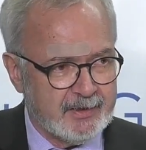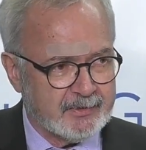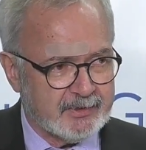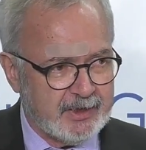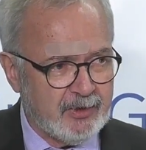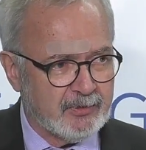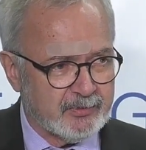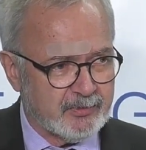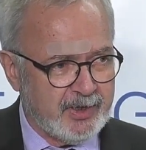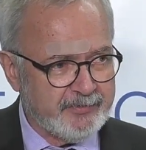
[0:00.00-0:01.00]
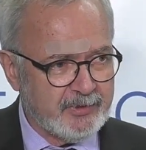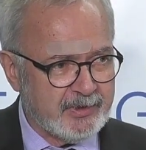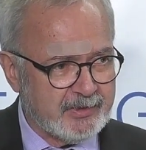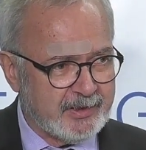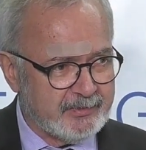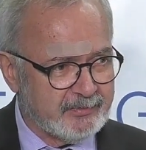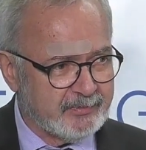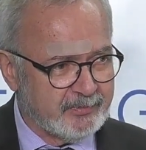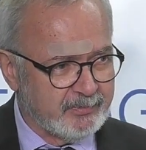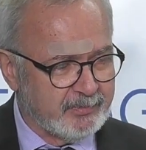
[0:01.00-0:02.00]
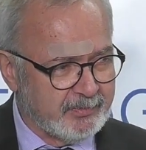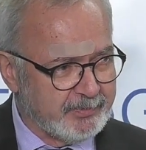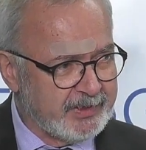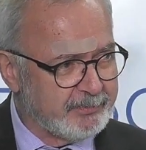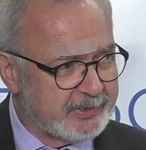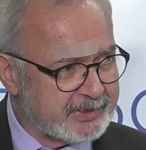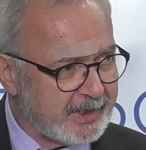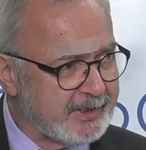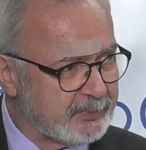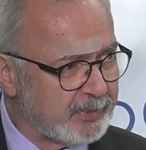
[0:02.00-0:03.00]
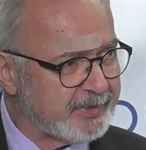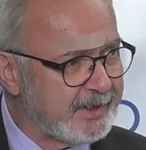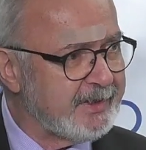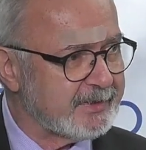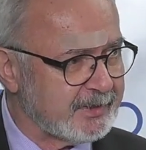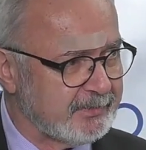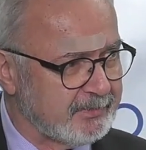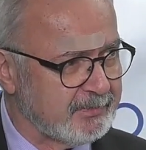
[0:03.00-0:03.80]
So now you have to be precise what that is.